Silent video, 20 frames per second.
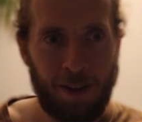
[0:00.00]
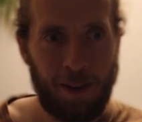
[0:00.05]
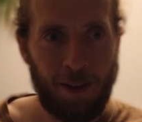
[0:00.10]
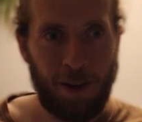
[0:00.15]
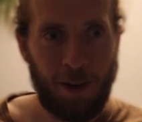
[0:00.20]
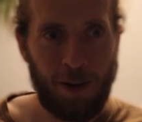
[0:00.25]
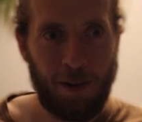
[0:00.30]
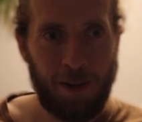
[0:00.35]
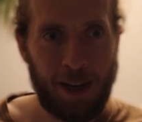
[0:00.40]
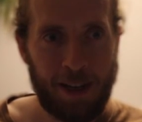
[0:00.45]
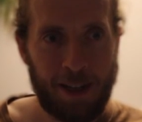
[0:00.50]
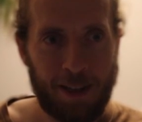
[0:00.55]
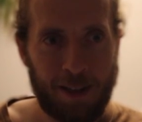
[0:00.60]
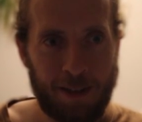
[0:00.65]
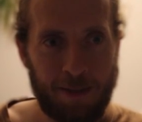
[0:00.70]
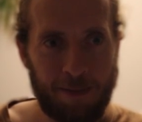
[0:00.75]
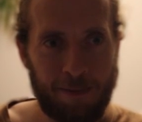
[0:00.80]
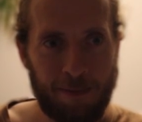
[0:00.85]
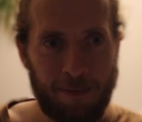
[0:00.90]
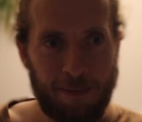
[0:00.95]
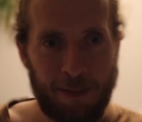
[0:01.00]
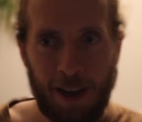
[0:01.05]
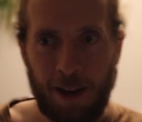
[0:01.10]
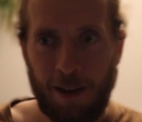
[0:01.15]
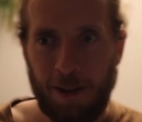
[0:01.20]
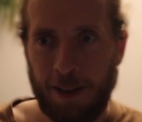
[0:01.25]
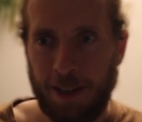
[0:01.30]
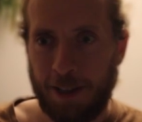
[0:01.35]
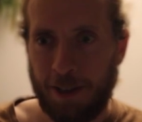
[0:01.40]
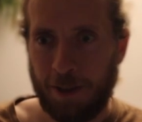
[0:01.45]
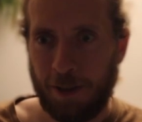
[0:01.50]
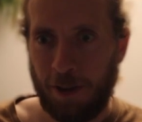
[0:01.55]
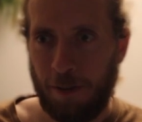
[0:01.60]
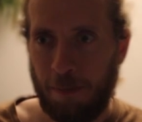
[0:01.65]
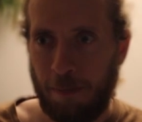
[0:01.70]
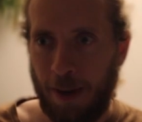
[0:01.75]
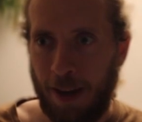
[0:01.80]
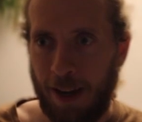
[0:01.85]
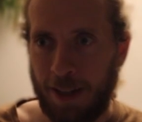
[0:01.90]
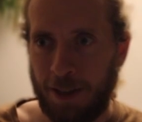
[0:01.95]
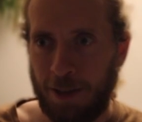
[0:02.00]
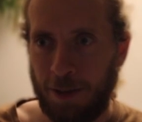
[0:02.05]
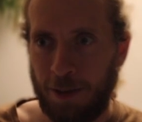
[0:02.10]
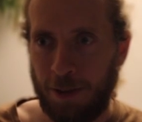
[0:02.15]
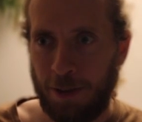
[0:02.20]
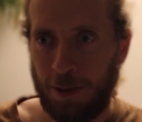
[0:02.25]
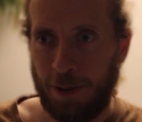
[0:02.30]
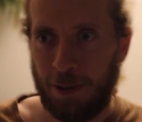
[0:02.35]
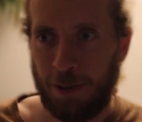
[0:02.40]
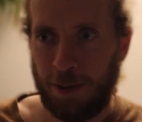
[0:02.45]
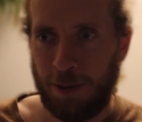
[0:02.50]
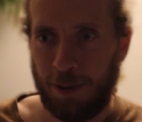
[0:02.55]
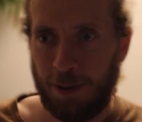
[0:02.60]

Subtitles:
All right, now let's go back to